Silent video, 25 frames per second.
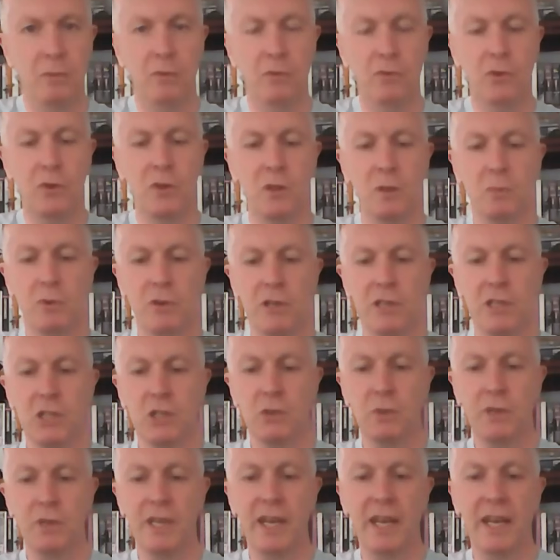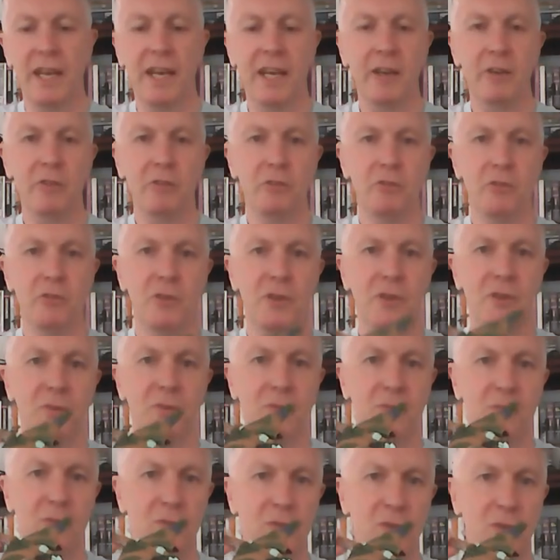For the British, we have,
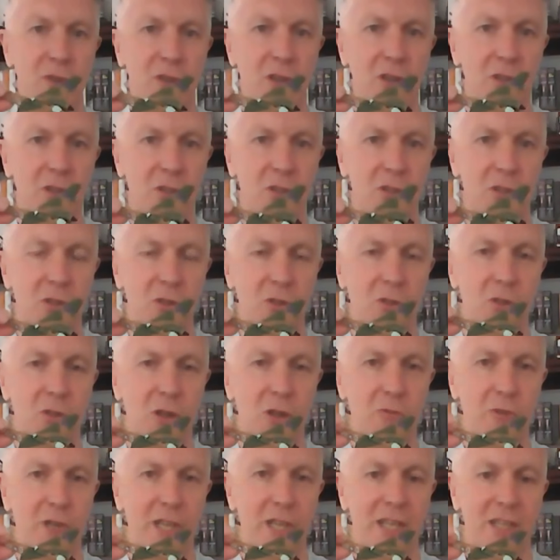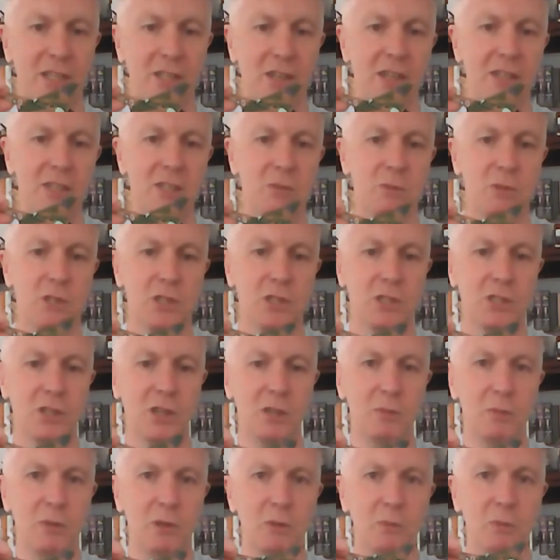for those who don't recognize it, which is
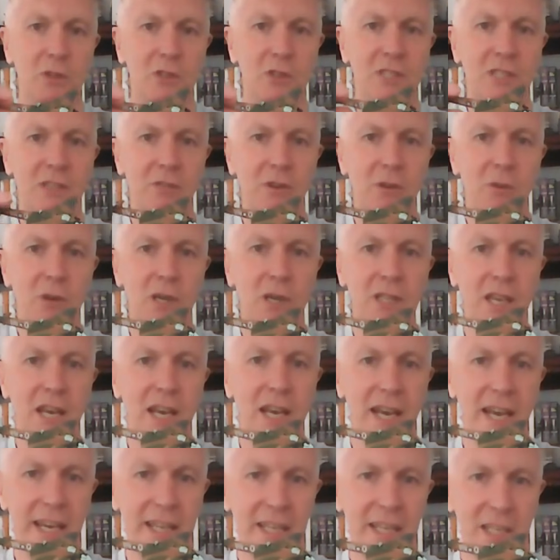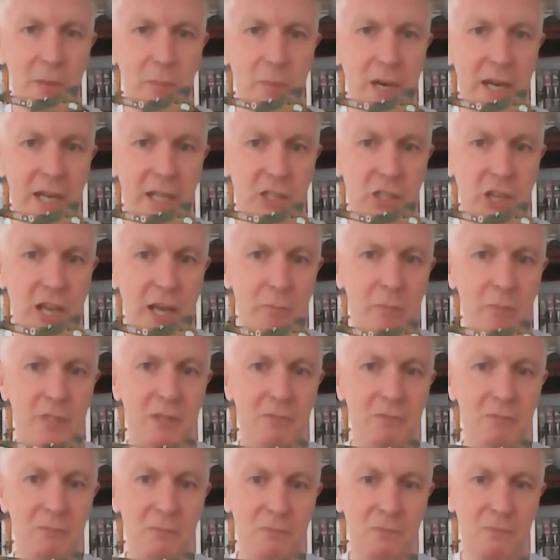going to be almost everyone, a Handley Page
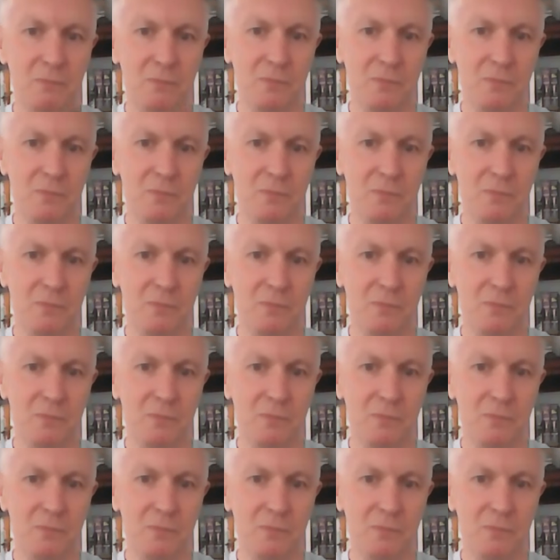Hampton.